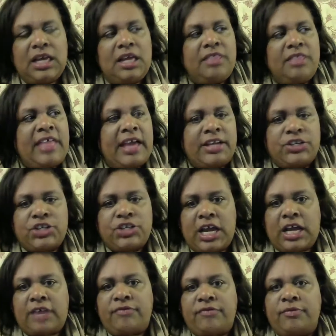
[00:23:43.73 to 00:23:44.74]
That
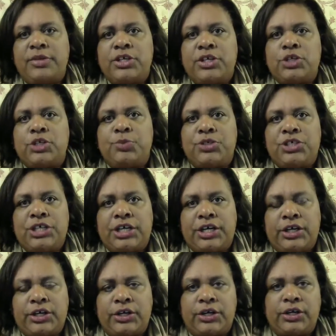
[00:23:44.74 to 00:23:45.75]
check from this
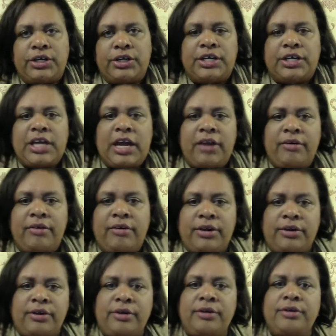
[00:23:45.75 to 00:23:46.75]
particular
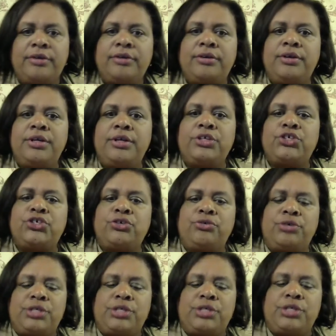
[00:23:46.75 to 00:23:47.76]
carrier,
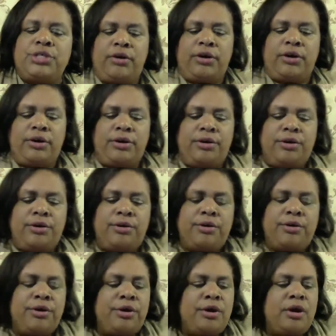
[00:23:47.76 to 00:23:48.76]
insurance carrier,
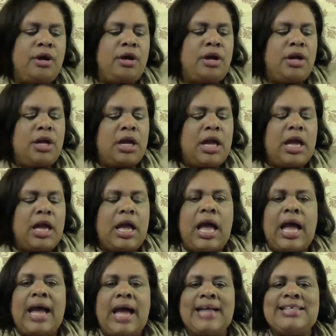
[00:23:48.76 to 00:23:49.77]

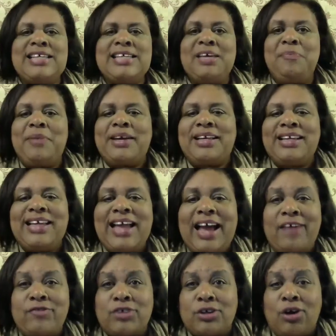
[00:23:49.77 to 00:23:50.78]
I typically
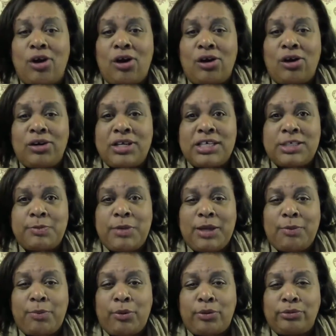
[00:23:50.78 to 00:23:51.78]
have to call these
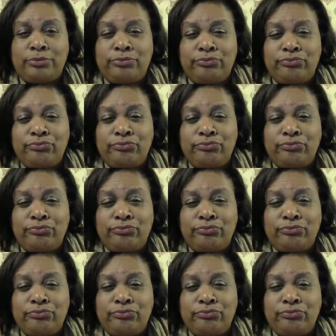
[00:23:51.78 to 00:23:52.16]
people.